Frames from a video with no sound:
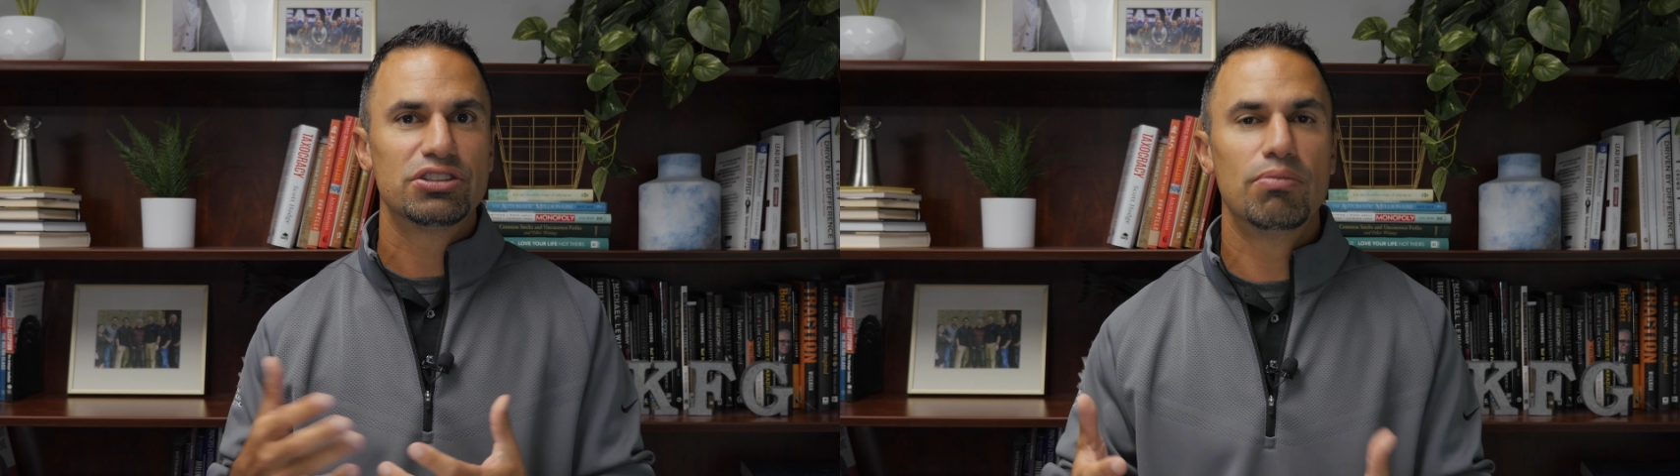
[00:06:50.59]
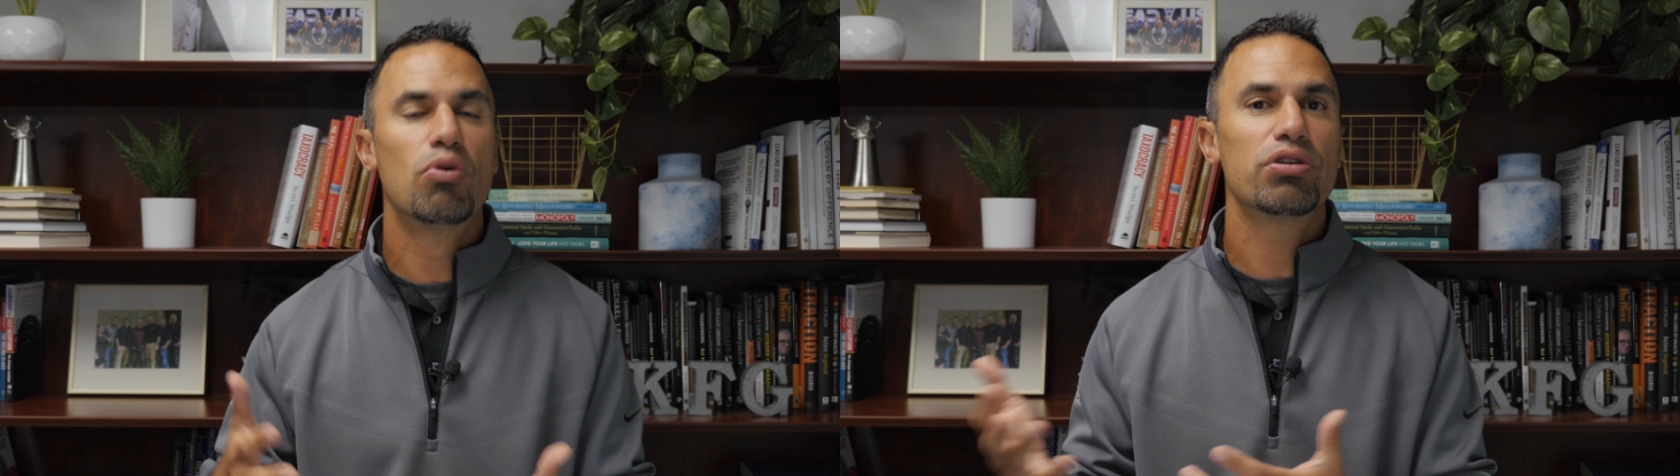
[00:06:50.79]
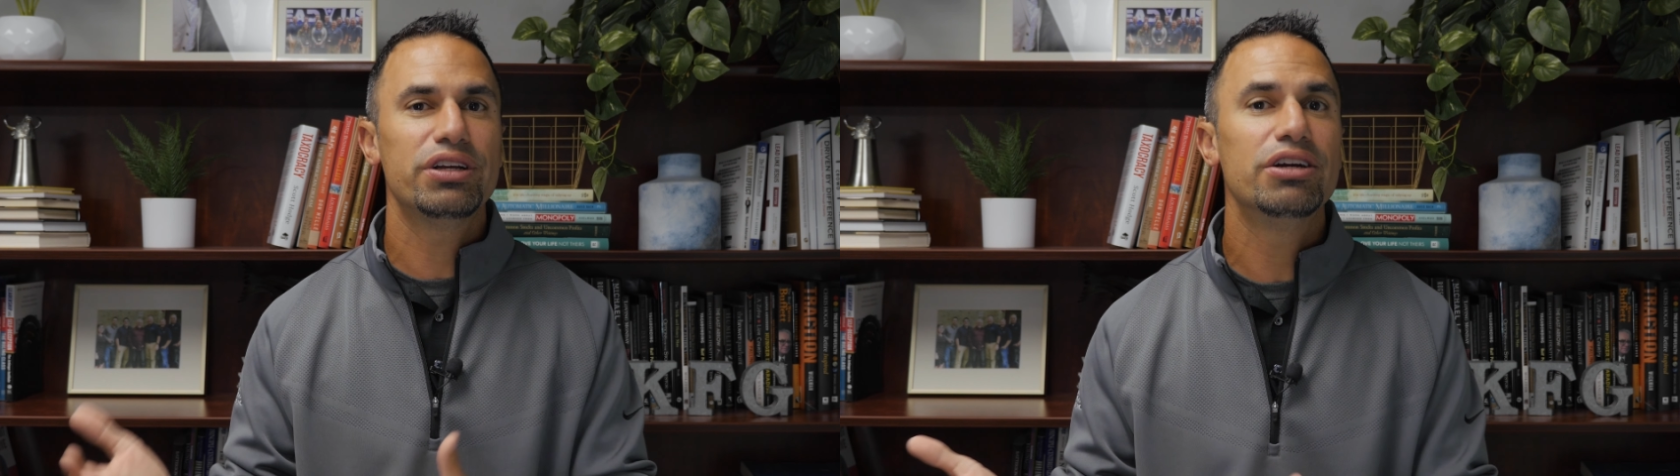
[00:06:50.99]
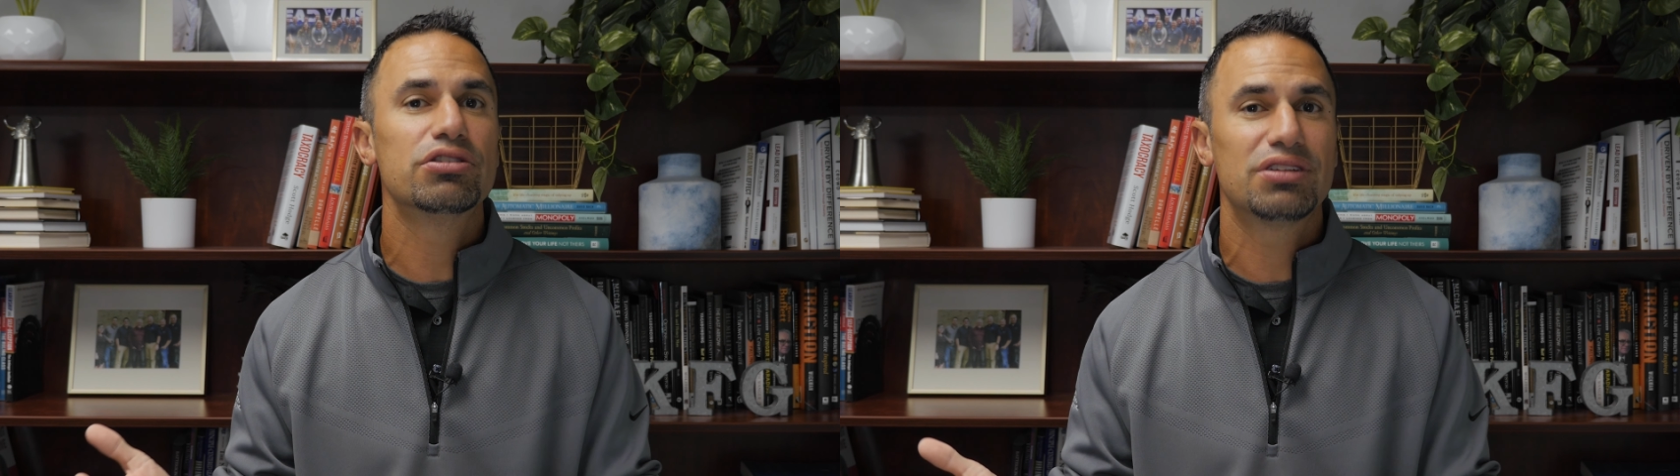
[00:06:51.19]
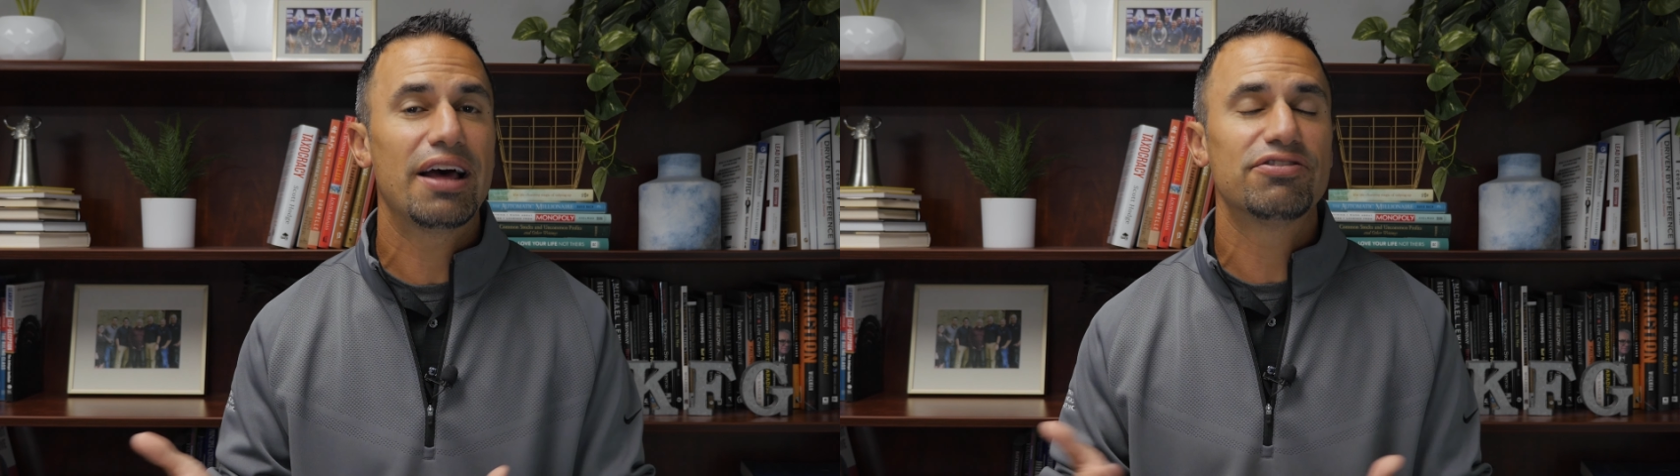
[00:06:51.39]
some more
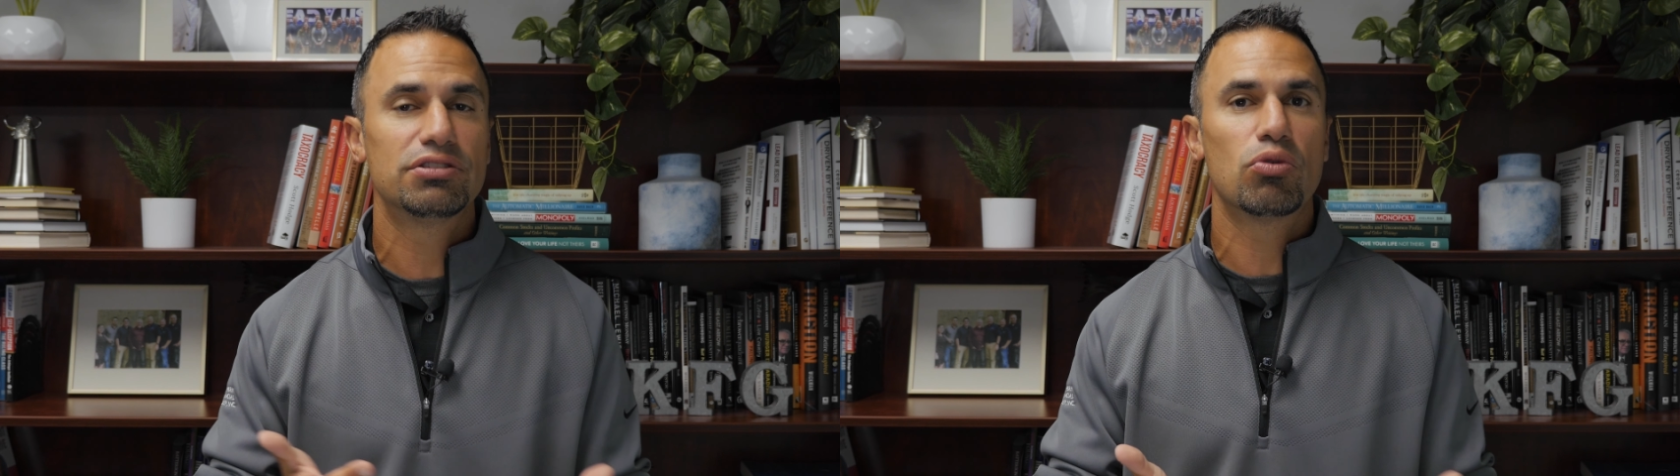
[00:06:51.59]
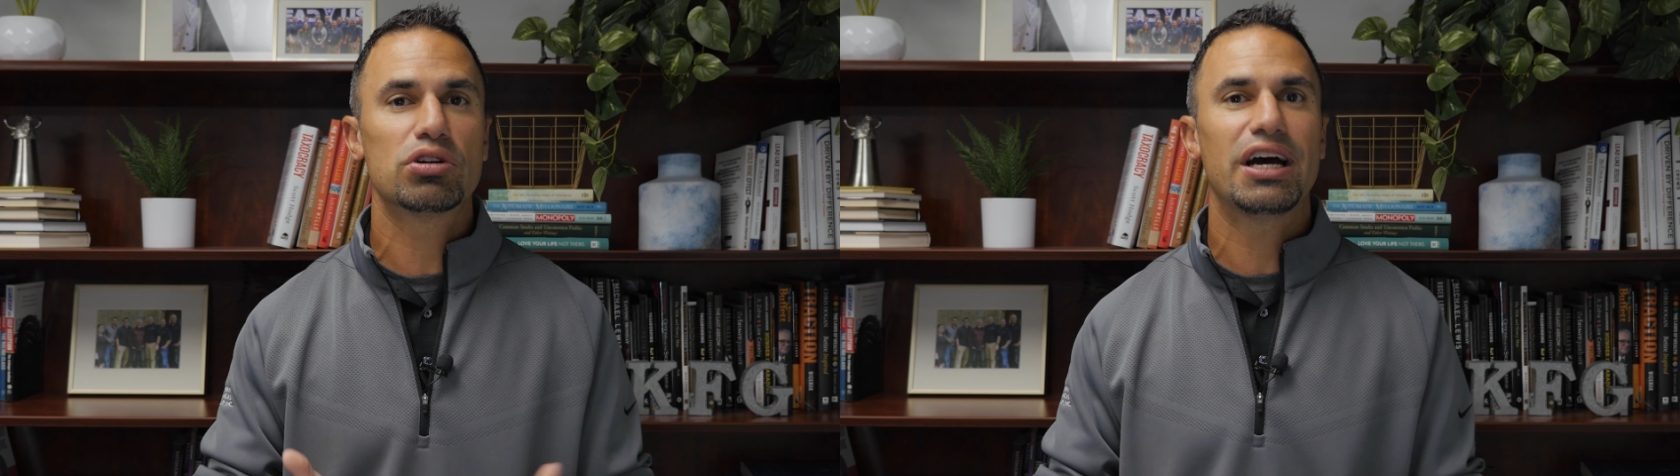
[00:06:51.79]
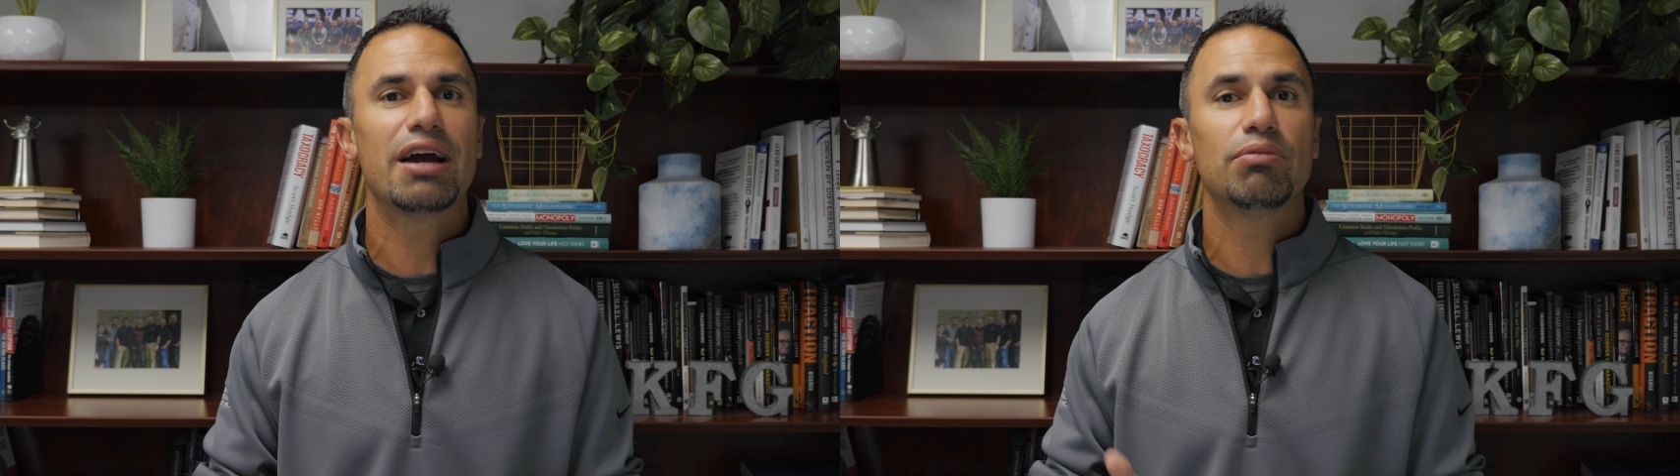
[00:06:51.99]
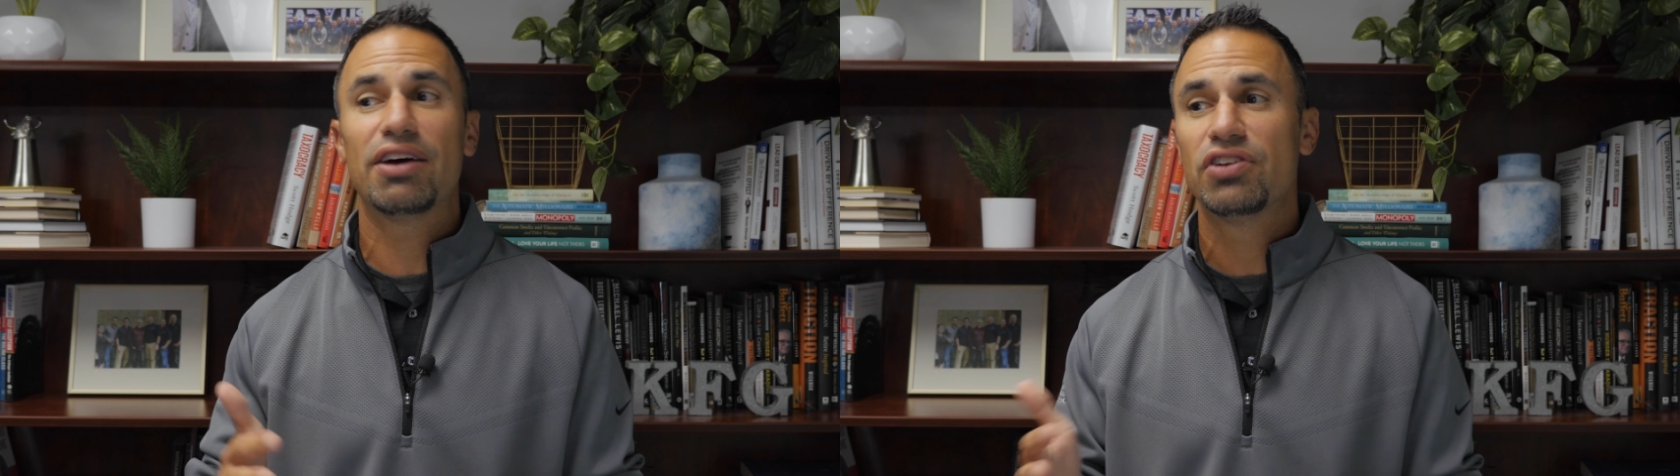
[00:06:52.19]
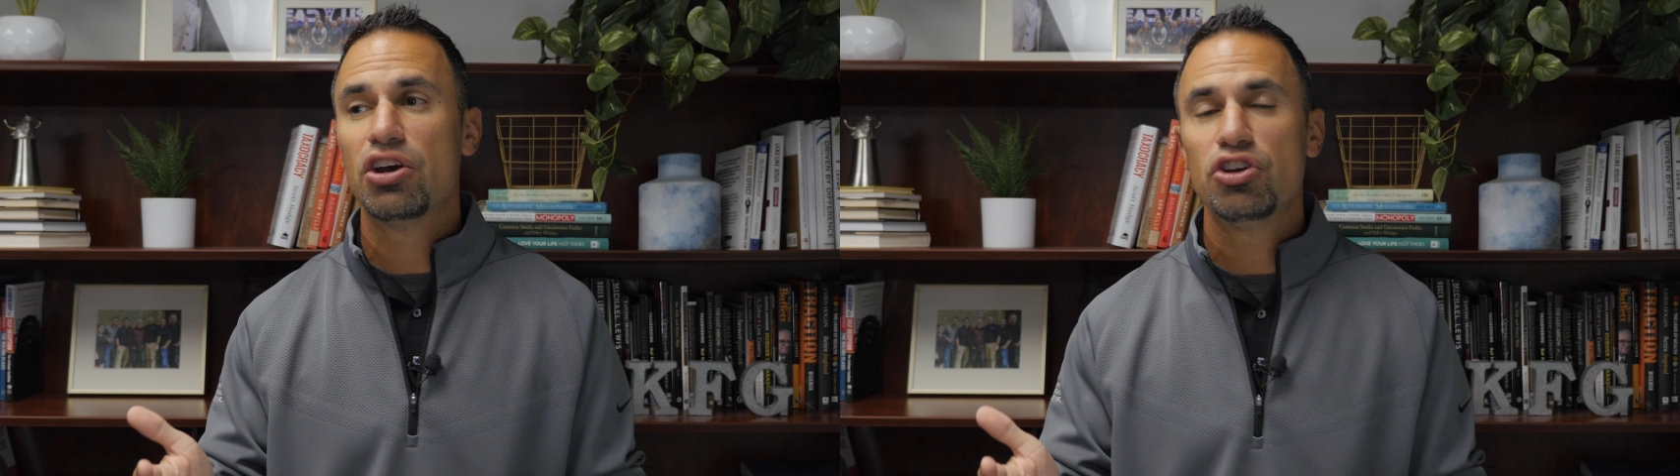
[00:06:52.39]
years left, some more time left.